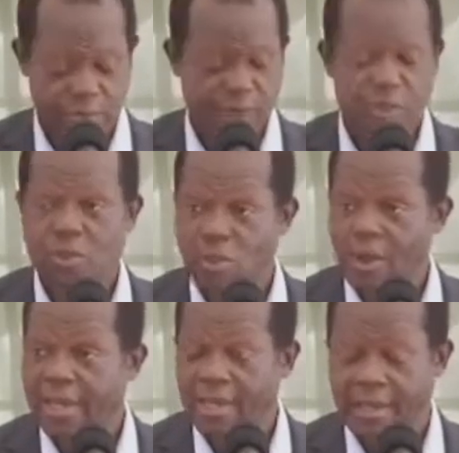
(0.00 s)
I explain to you
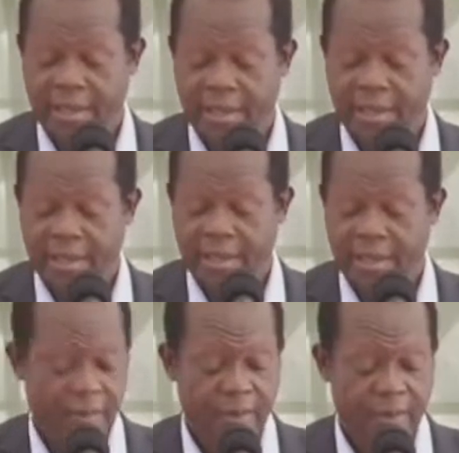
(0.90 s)
why.
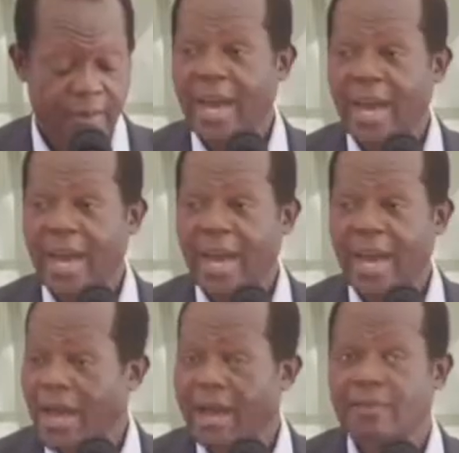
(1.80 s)
I do
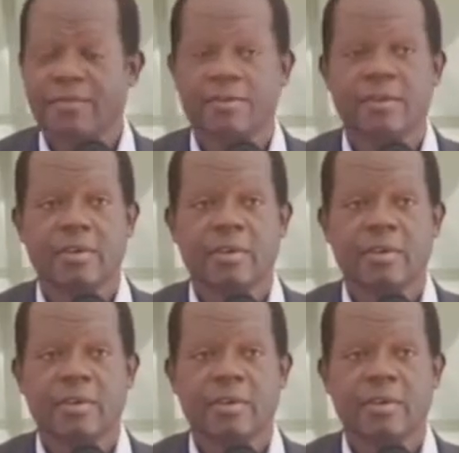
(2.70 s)
have,